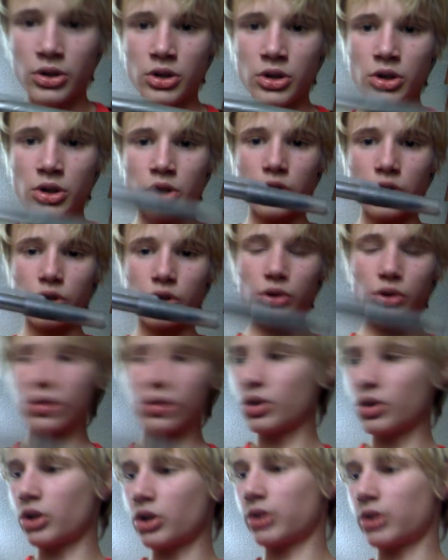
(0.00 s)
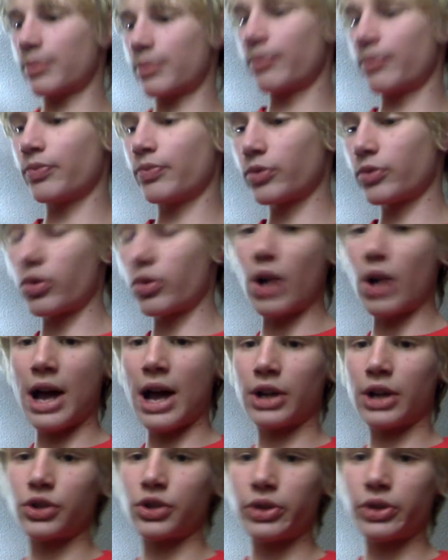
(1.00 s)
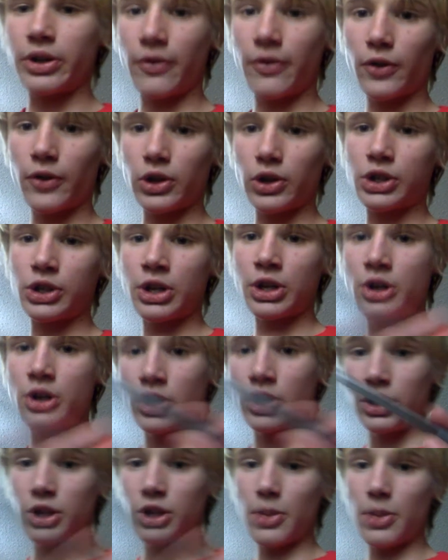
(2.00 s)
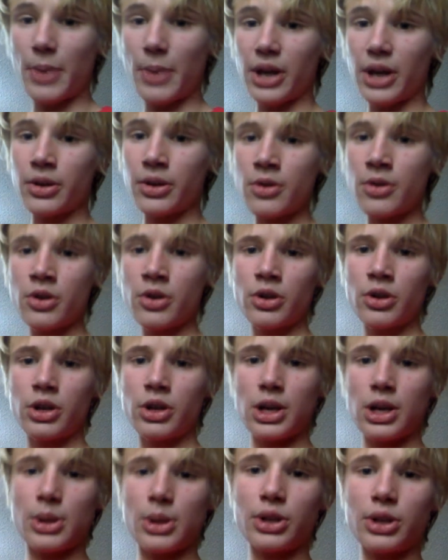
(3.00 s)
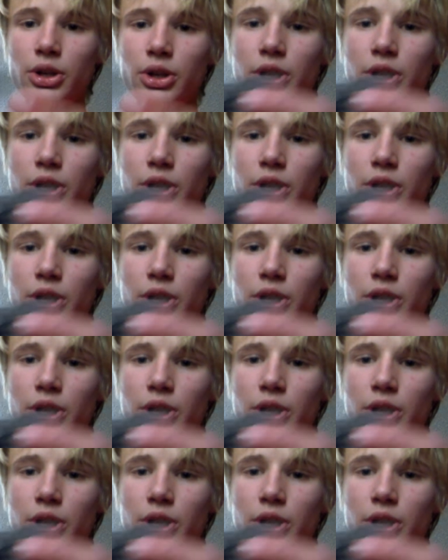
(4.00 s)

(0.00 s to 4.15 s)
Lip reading: you need the pen, and then you're going to need like a knife,